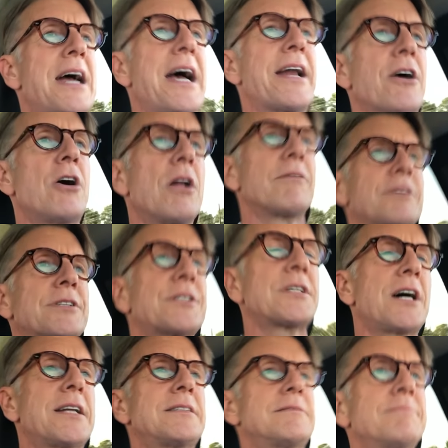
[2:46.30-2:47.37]
and all of a
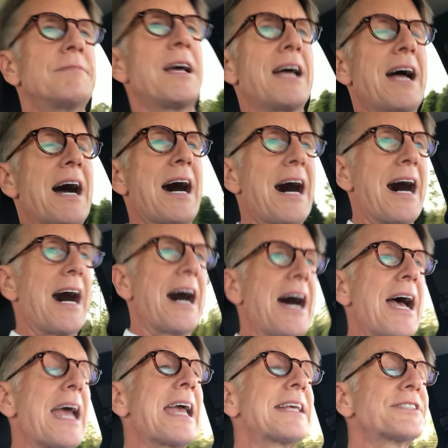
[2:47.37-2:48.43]
sudden
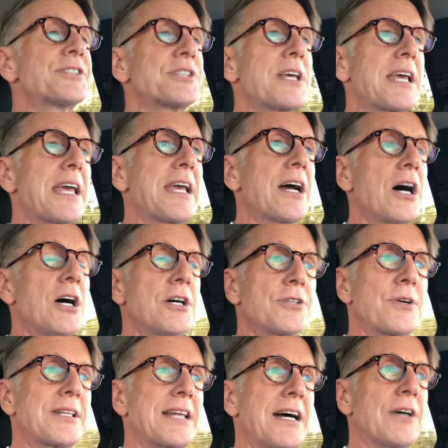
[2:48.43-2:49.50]
I see
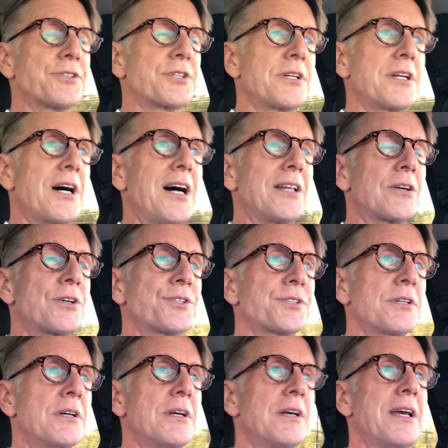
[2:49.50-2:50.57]

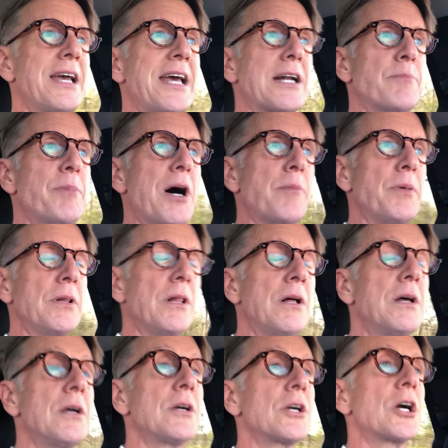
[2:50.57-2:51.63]
$100,000 in a bubble
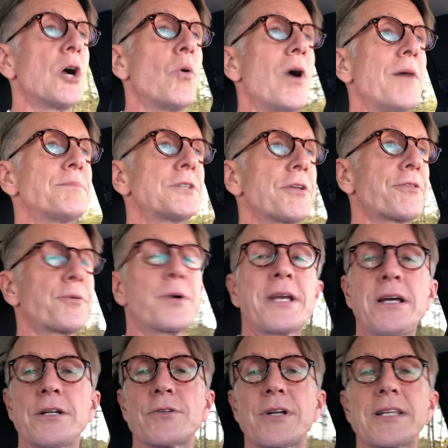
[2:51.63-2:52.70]
go up to
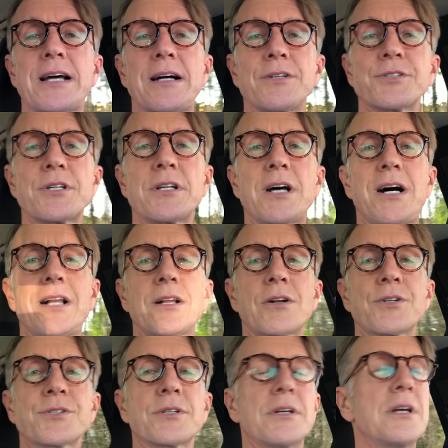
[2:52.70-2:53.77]

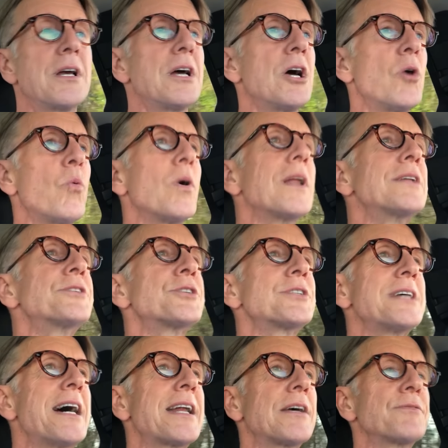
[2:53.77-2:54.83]
$300,000. Well,
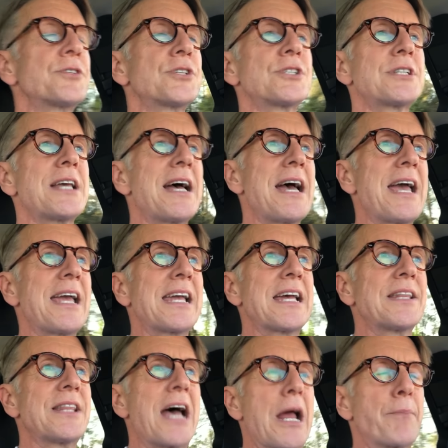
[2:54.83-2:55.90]
instead of staying
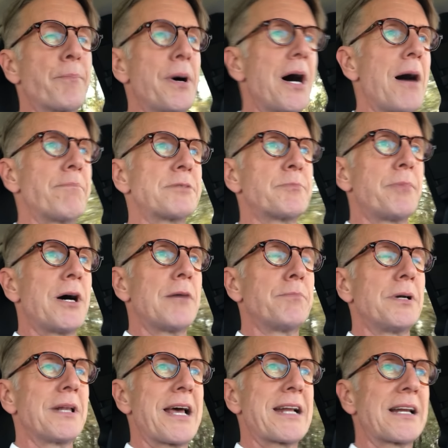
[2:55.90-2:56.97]
in that popped
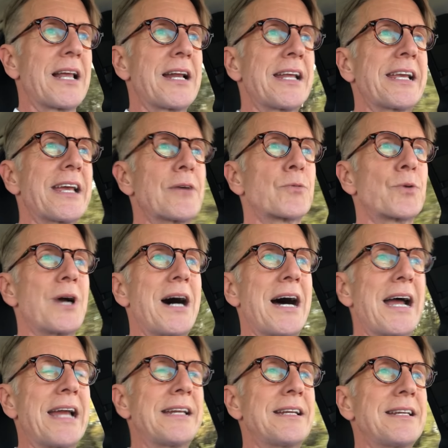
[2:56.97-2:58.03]
bubble and letting it
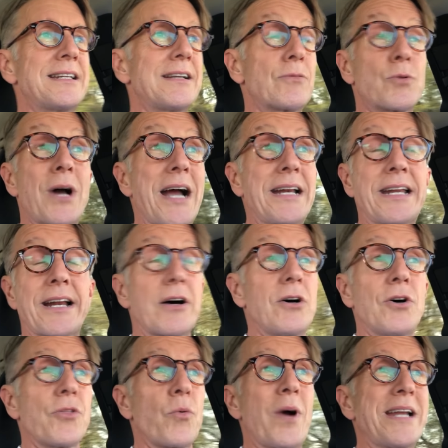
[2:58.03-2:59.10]
ride it
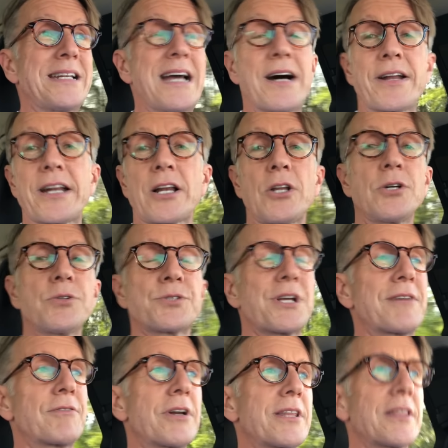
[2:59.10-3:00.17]
all the way down and lose
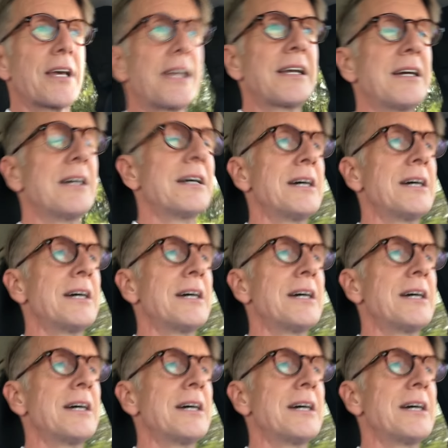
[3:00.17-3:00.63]
everything,